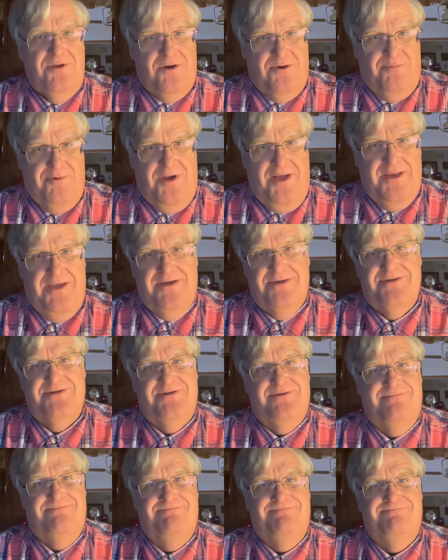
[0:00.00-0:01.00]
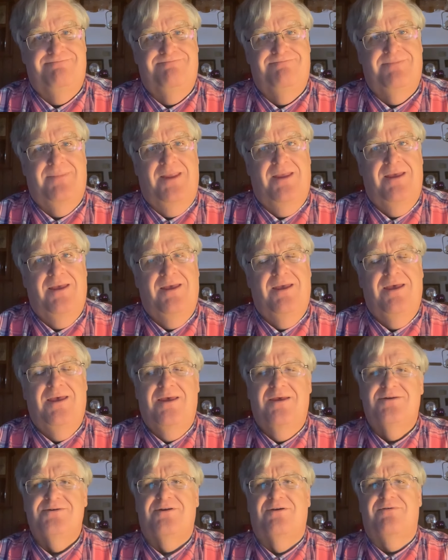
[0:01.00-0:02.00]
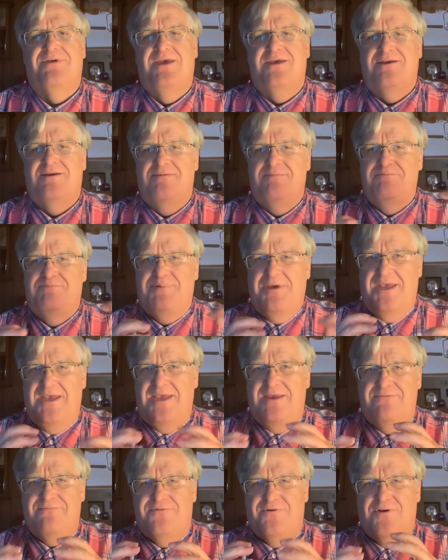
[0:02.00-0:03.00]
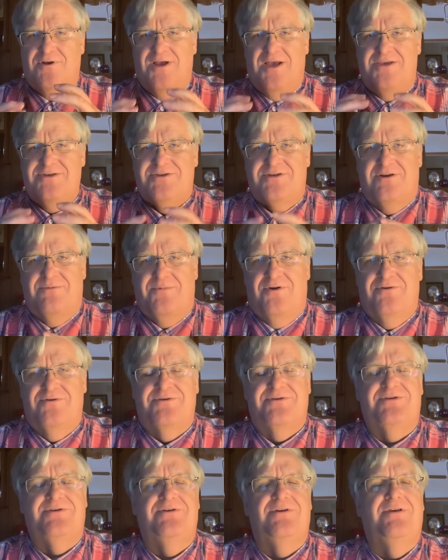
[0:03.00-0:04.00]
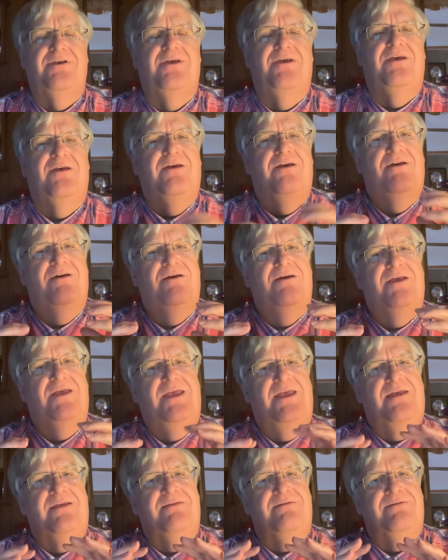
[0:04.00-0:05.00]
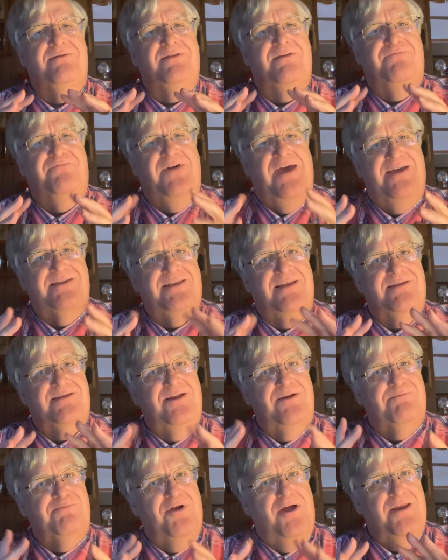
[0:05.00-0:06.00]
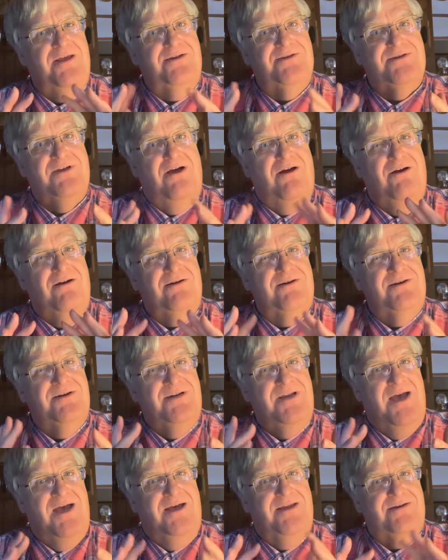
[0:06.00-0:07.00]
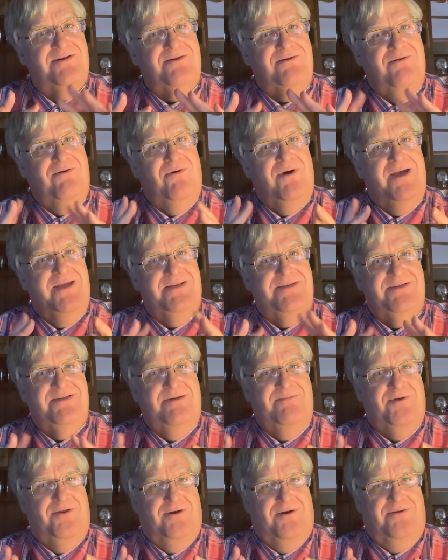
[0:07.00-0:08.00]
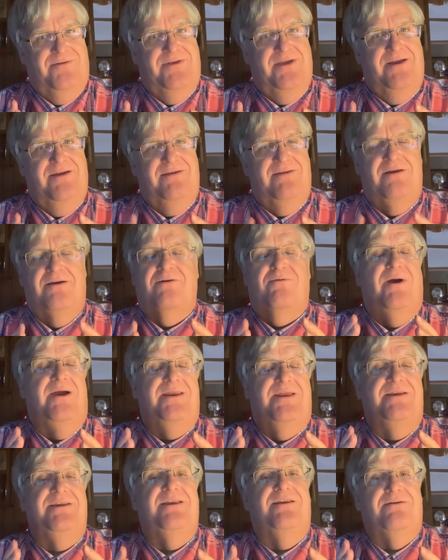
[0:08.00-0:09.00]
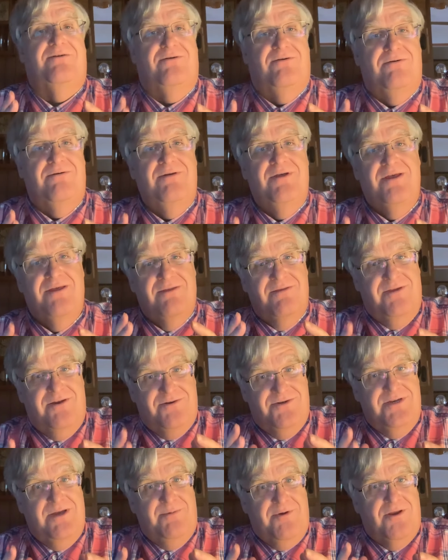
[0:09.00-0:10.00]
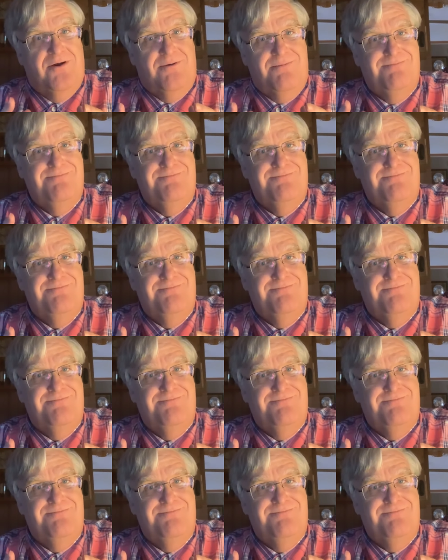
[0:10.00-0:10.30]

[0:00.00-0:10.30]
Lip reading: products. So they compete for customers in the fact that their products are not quite similar. They're quite identical. They're similar,